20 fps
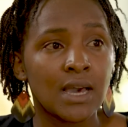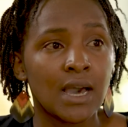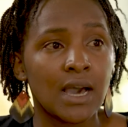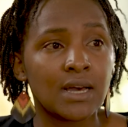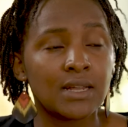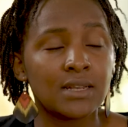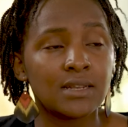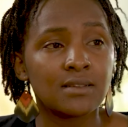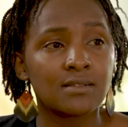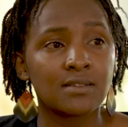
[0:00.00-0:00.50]

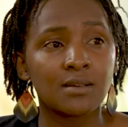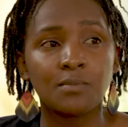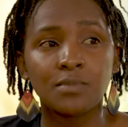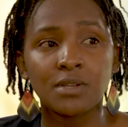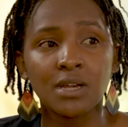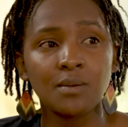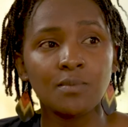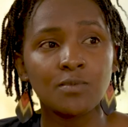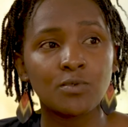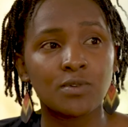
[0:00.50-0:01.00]
And
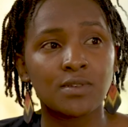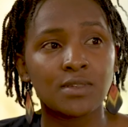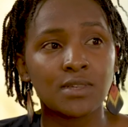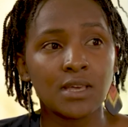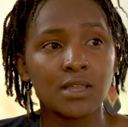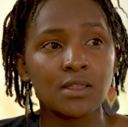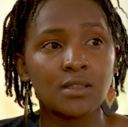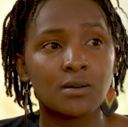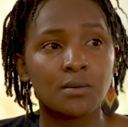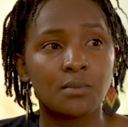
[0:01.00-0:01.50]
sometimes we
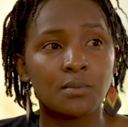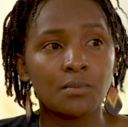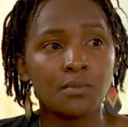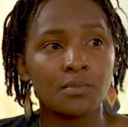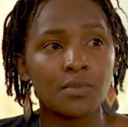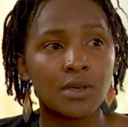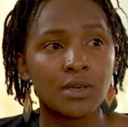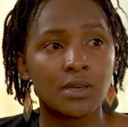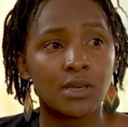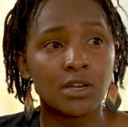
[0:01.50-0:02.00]
see
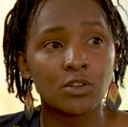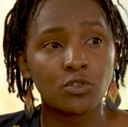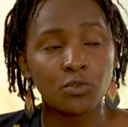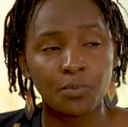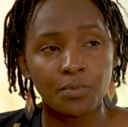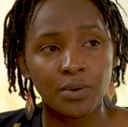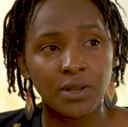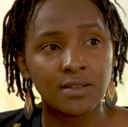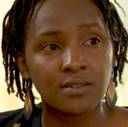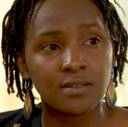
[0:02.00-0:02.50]
them, they get to
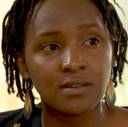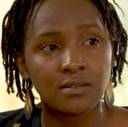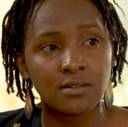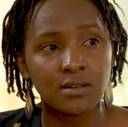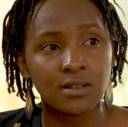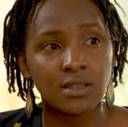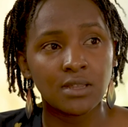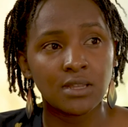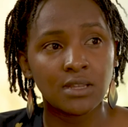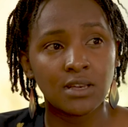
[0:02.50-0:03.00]
places
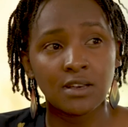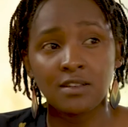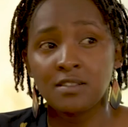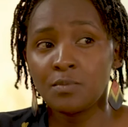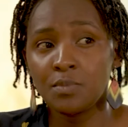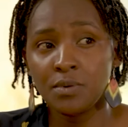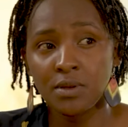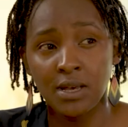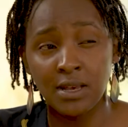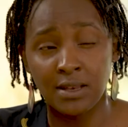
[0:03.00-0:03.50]
and they
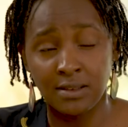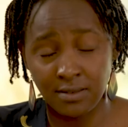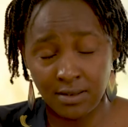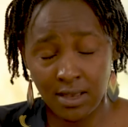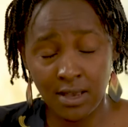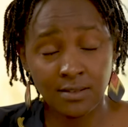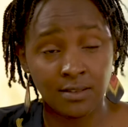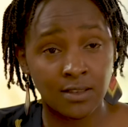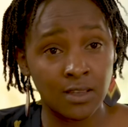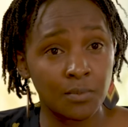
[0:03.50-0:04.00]

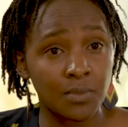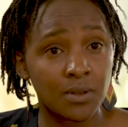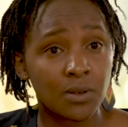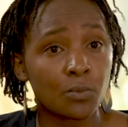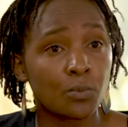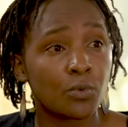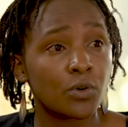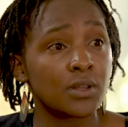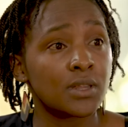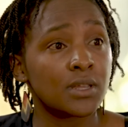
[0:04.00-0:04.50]

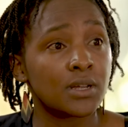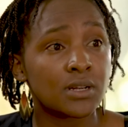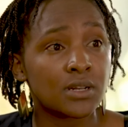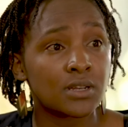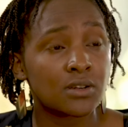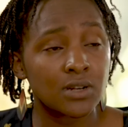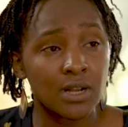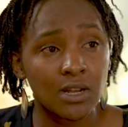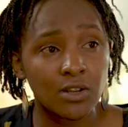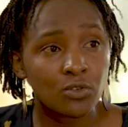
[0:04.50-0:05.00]
exhibit what they're
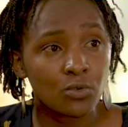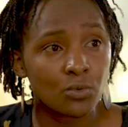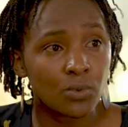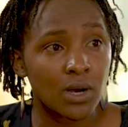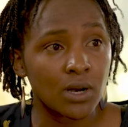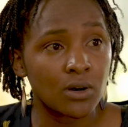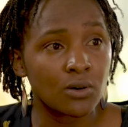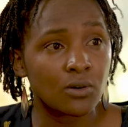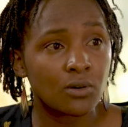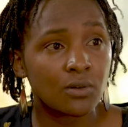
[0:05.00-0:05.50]
trying to
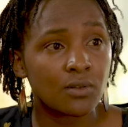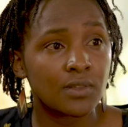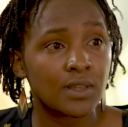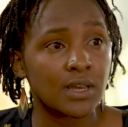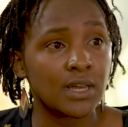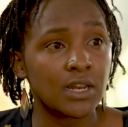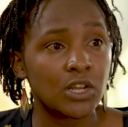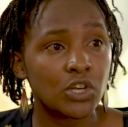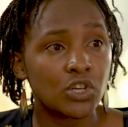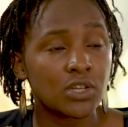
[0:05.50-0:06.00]
work on, the
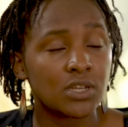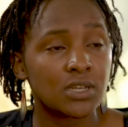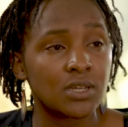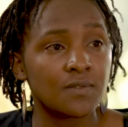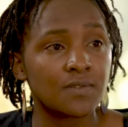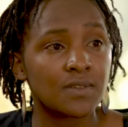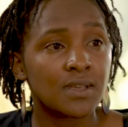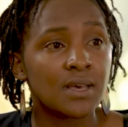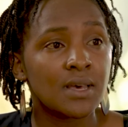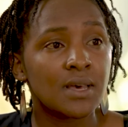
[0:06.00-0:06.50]

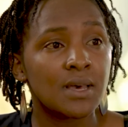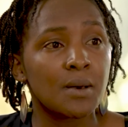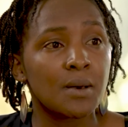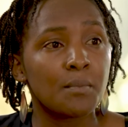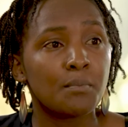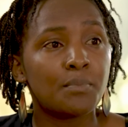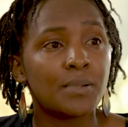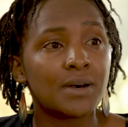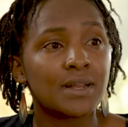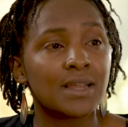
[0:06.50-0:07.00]
initiatives,
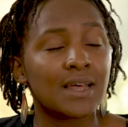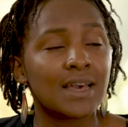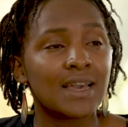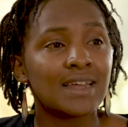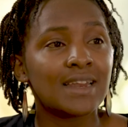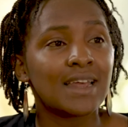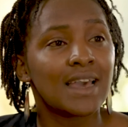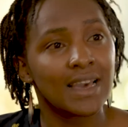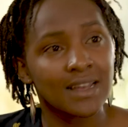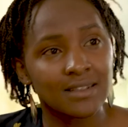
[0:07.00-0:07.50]
but
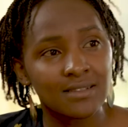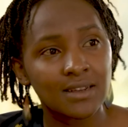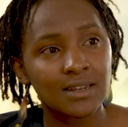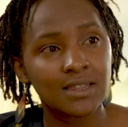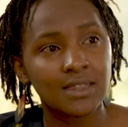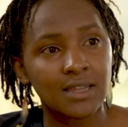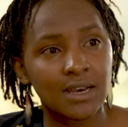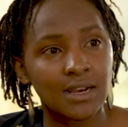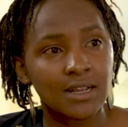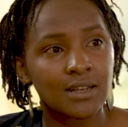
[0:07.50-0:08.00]
it ends
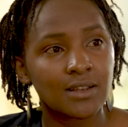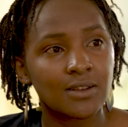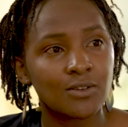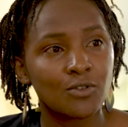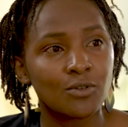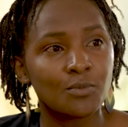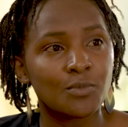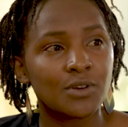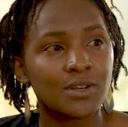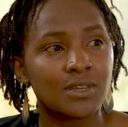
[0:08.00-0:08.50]
at that.
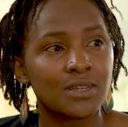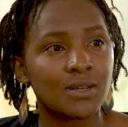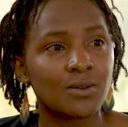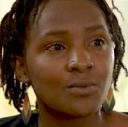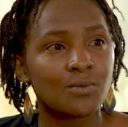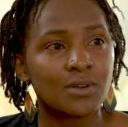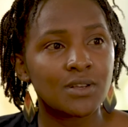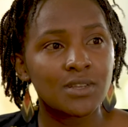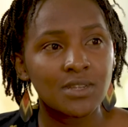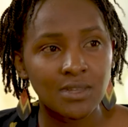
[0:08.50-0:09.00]
Nobody
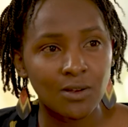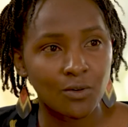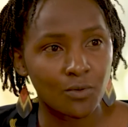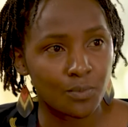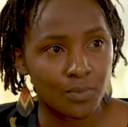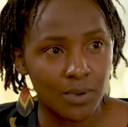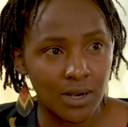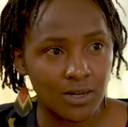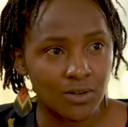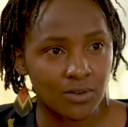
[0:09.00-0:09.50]
reaches
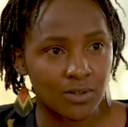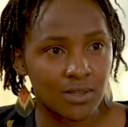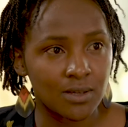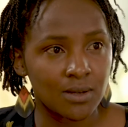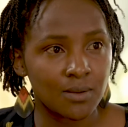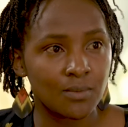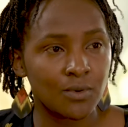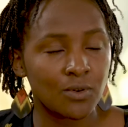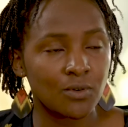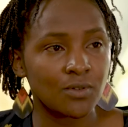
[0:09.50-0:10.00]
out back to
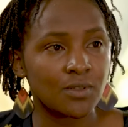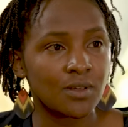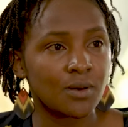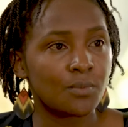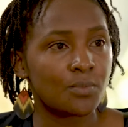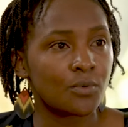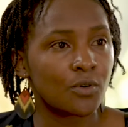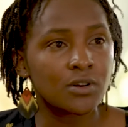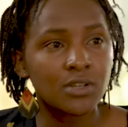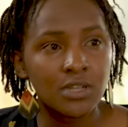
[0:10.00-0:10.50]
them. They're
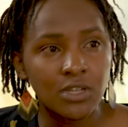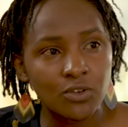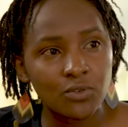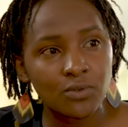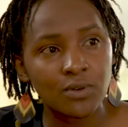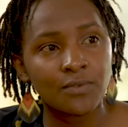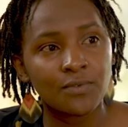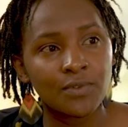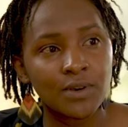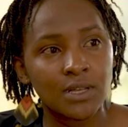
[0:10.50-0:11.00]
brought into
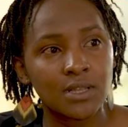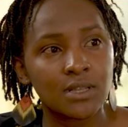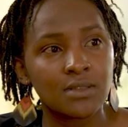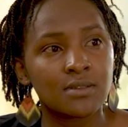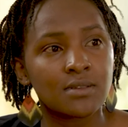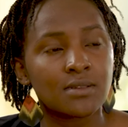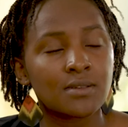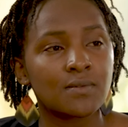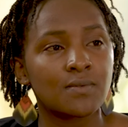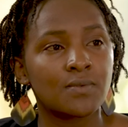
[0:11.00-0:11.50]

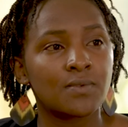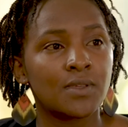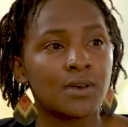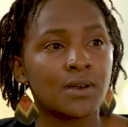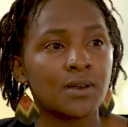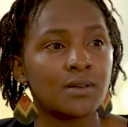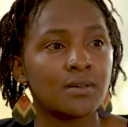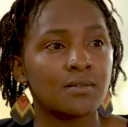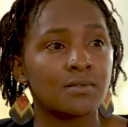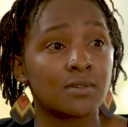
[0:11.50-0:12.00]
events.
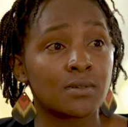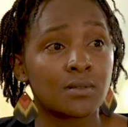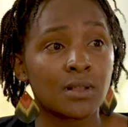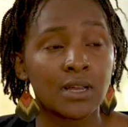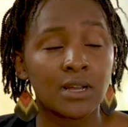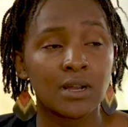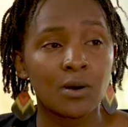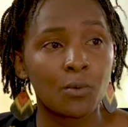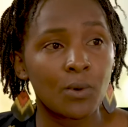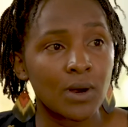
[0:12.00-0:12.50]
There is
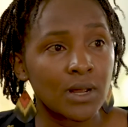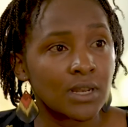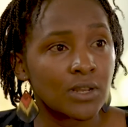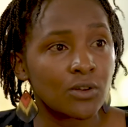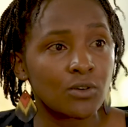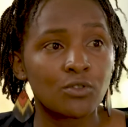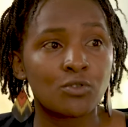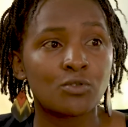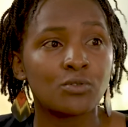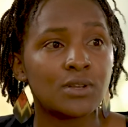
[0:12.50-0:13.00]
like a 1
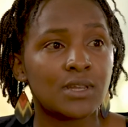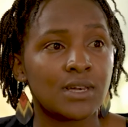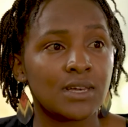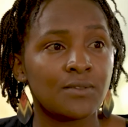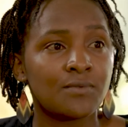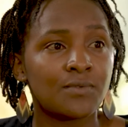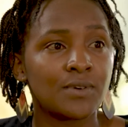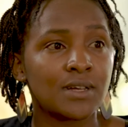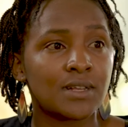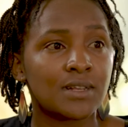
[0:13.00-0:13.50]
day or 2 day
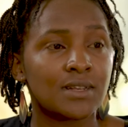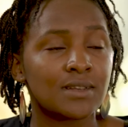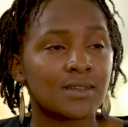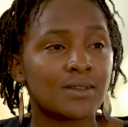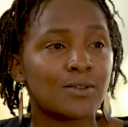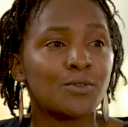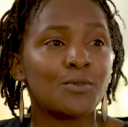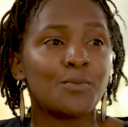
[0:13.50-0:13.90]
event,